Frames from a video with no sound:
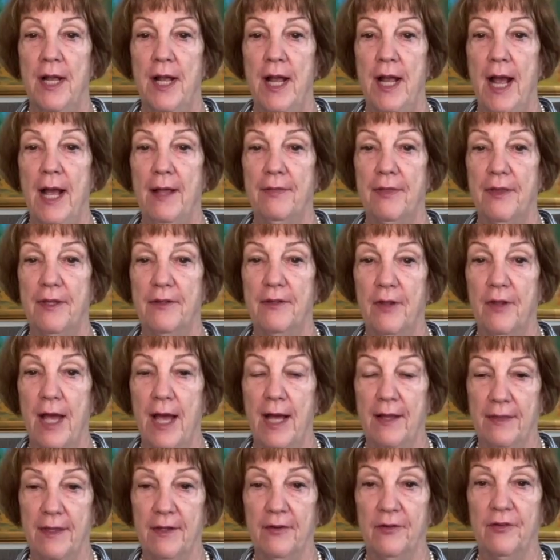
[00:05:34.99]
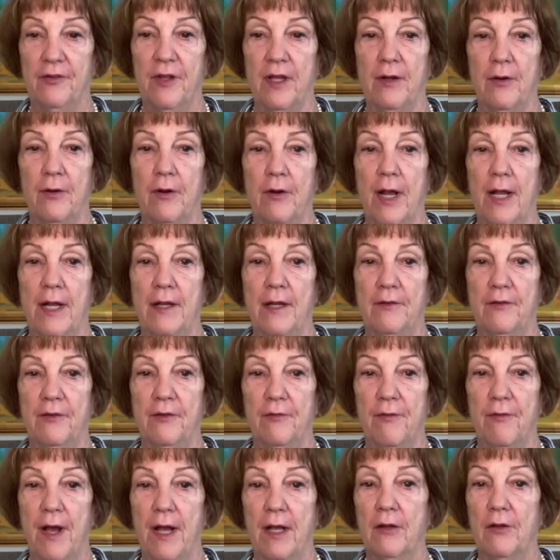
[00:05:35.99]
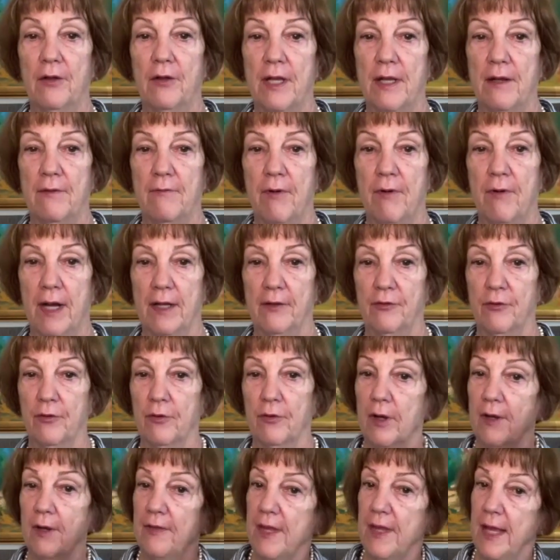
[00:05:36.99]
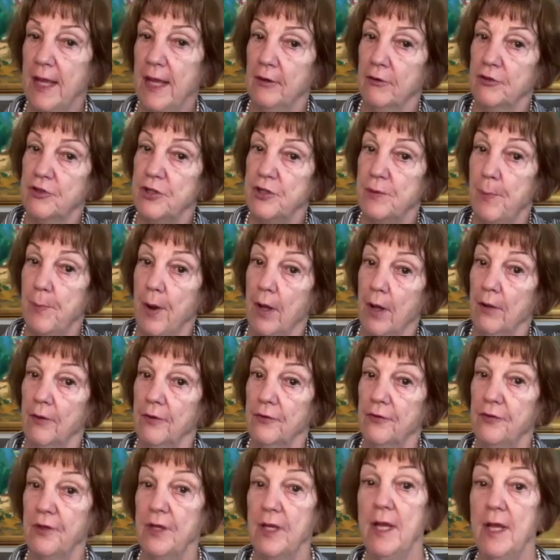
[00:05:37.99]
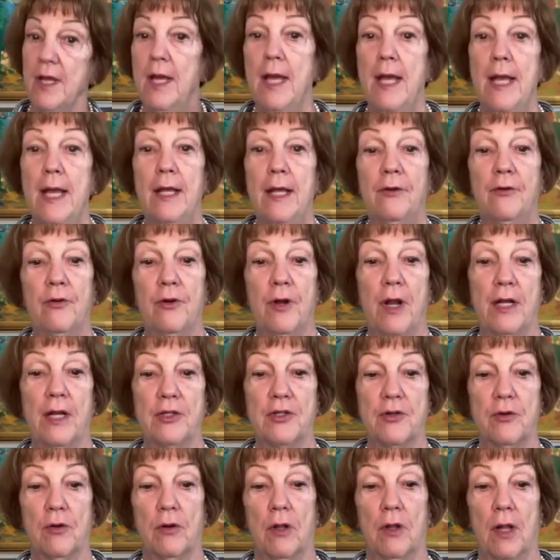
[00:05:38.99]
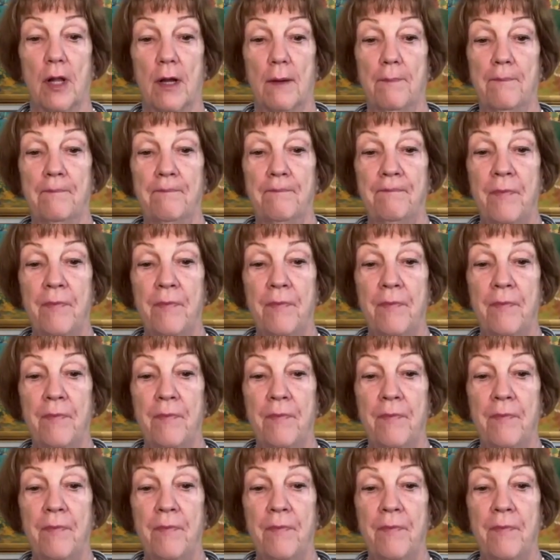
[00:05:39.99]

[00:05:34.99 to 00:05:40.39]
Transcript: at the center, and is a faculty advisor at the Energy Policy International Club.